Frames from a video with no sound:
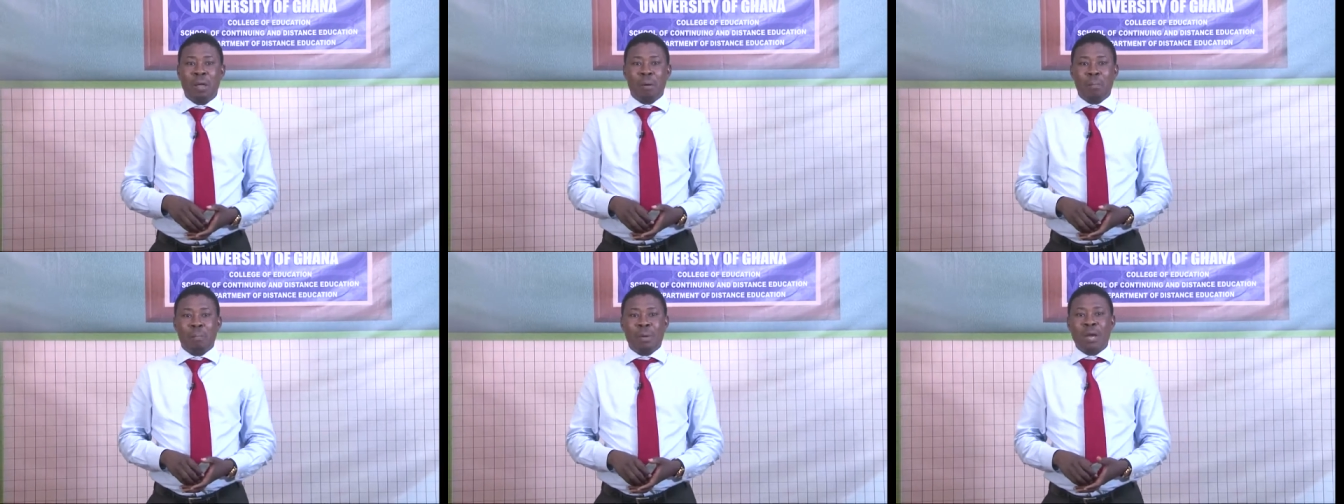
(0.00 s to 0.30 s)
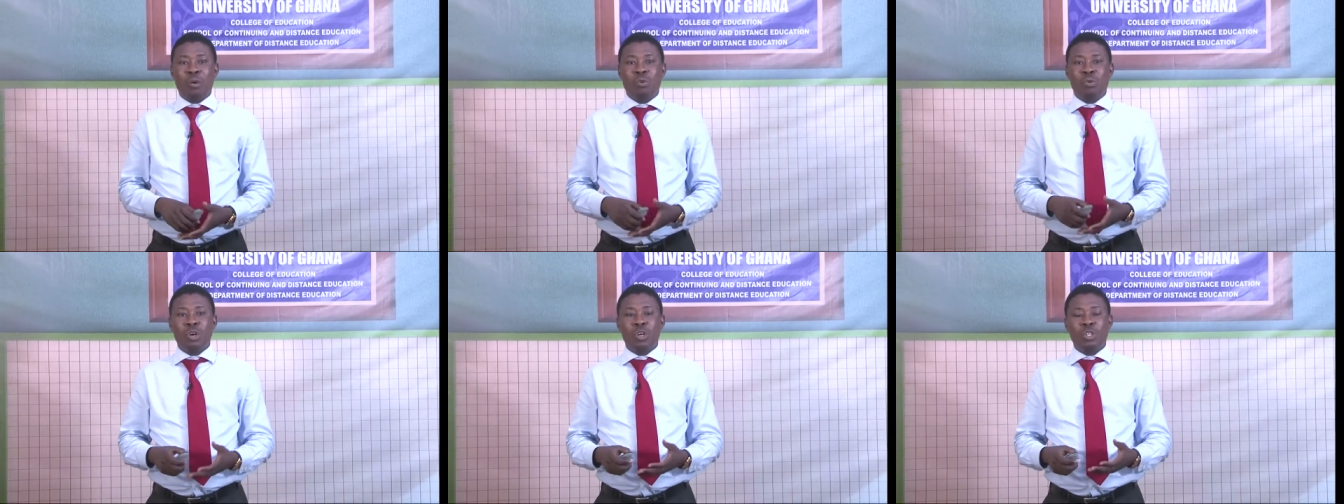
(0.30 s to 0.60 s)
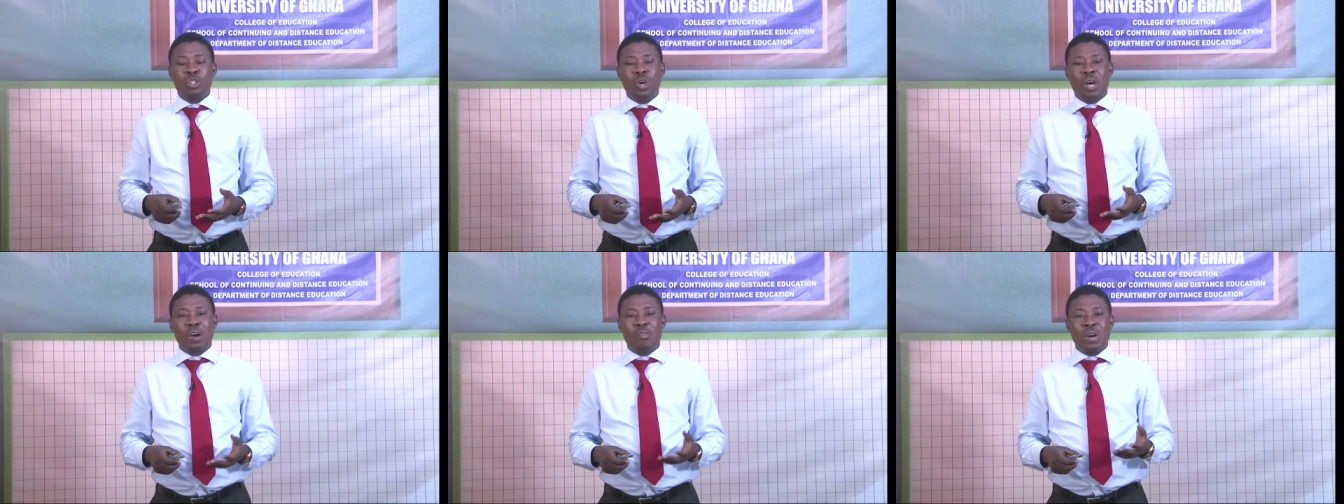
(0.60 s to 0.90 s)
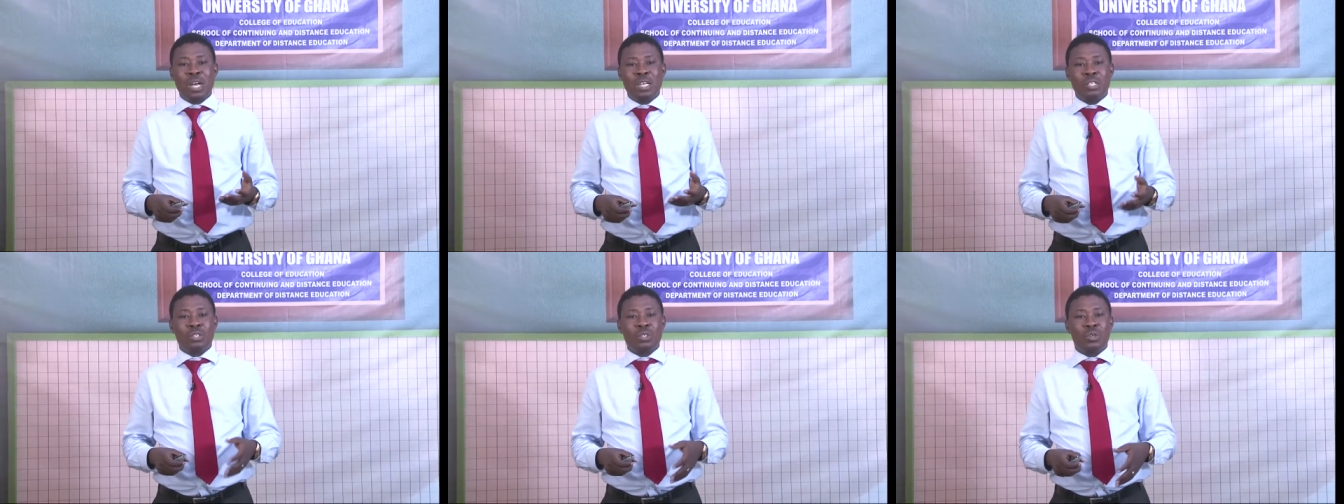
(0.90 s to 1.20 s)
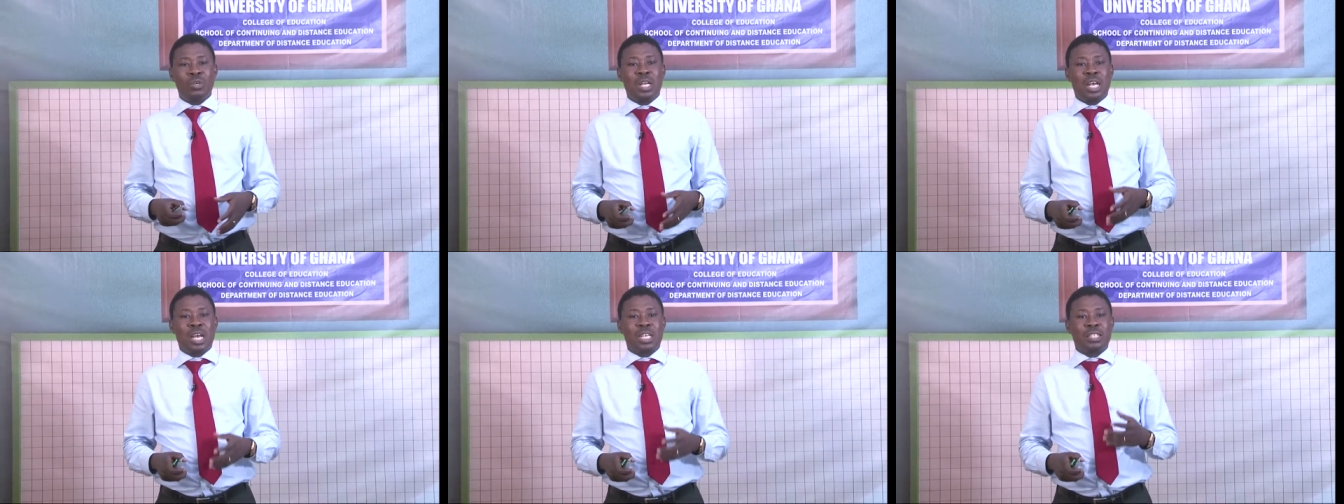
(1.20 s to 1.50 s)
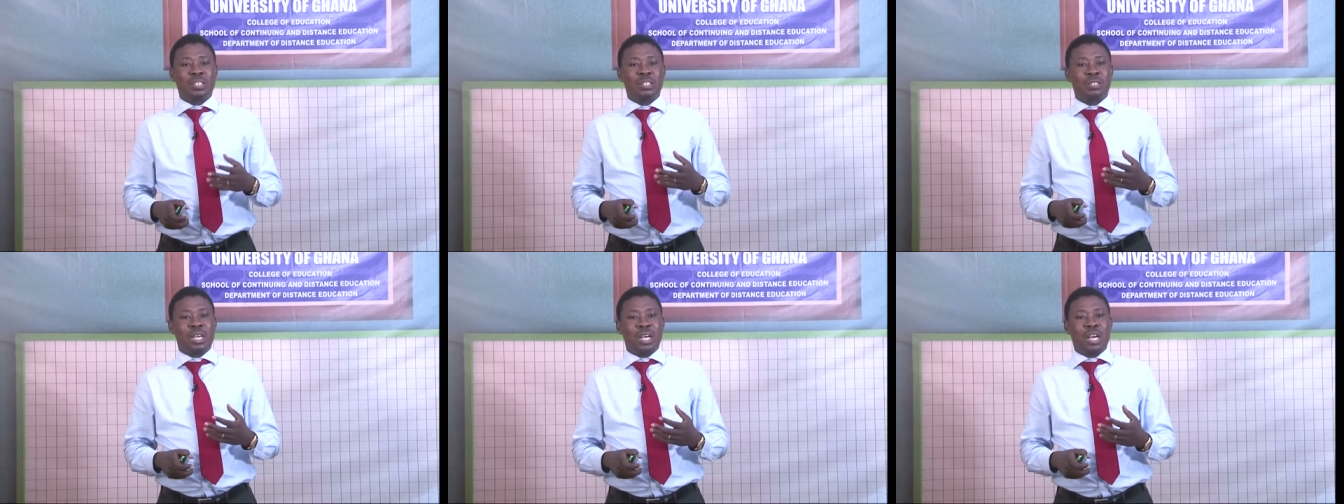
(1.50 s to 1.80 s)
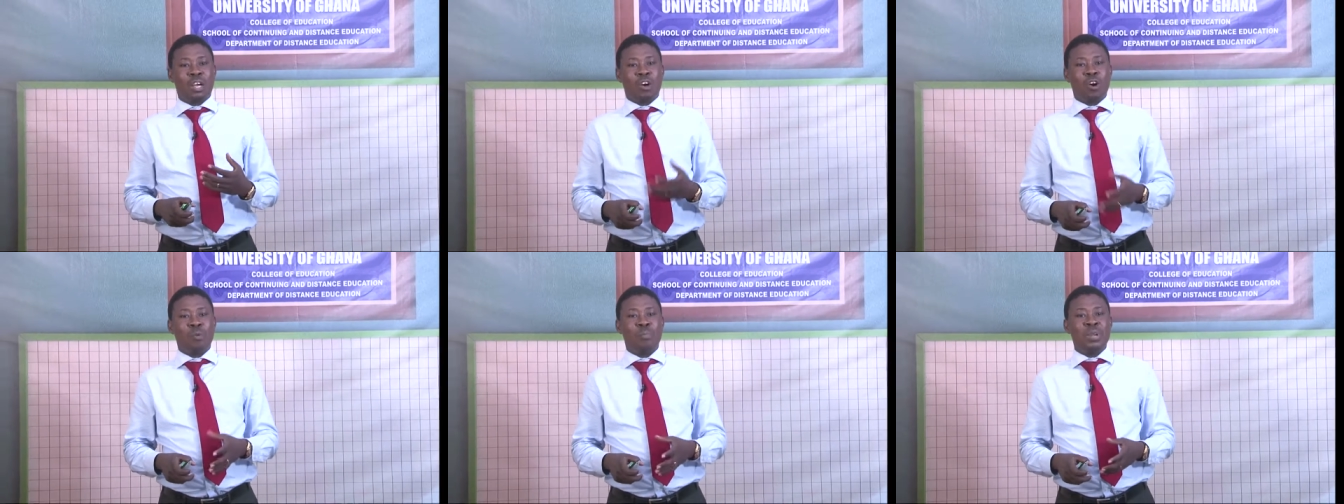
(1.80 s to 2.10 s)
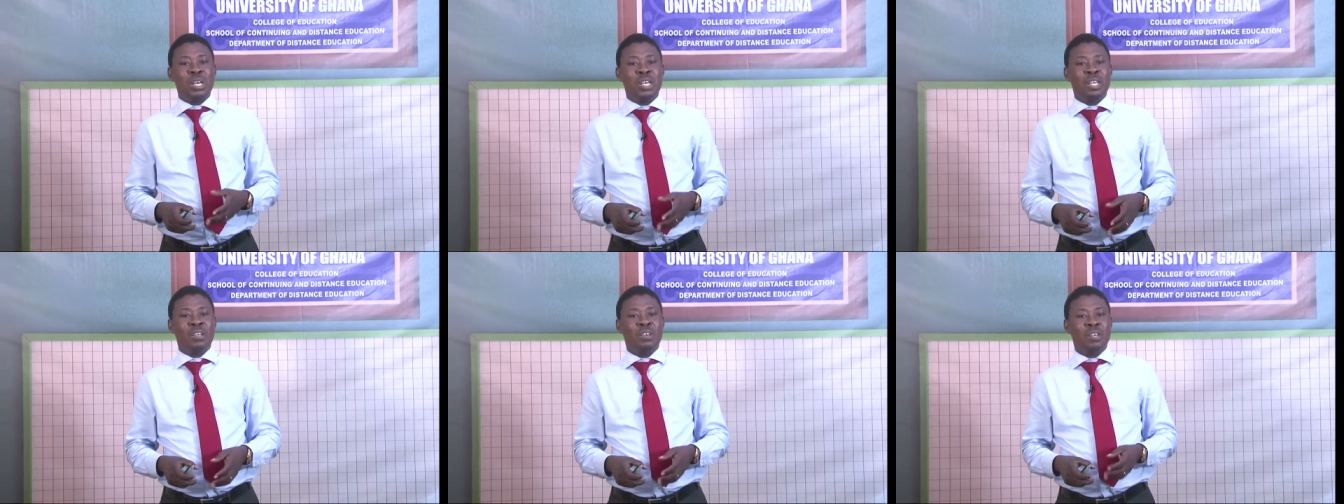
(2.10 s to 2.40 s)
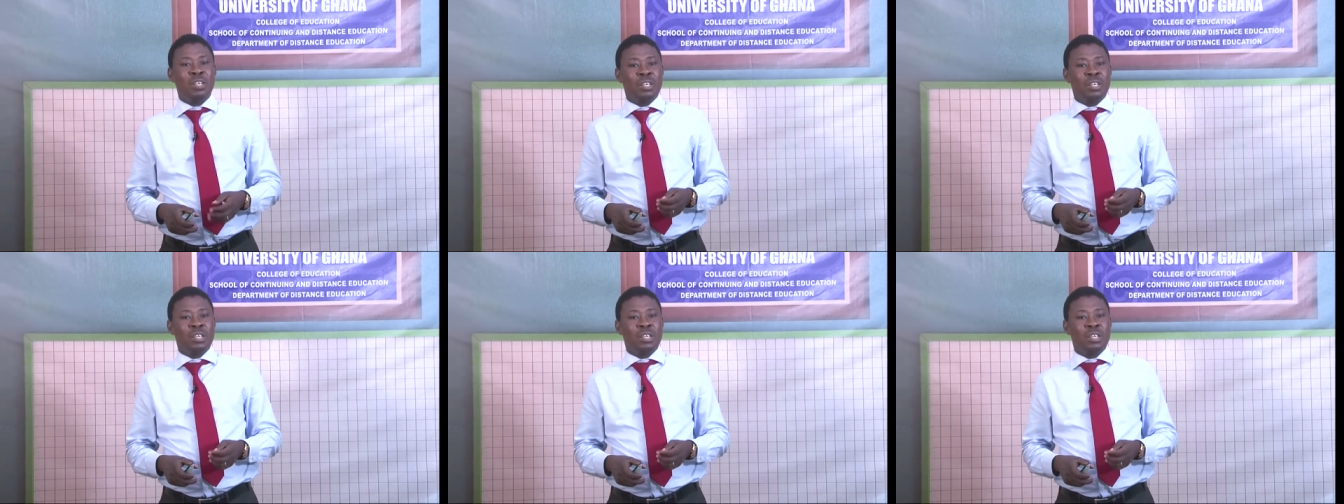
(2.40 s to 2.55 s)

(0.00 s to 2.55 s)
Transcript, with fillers: But we also have what is known as a company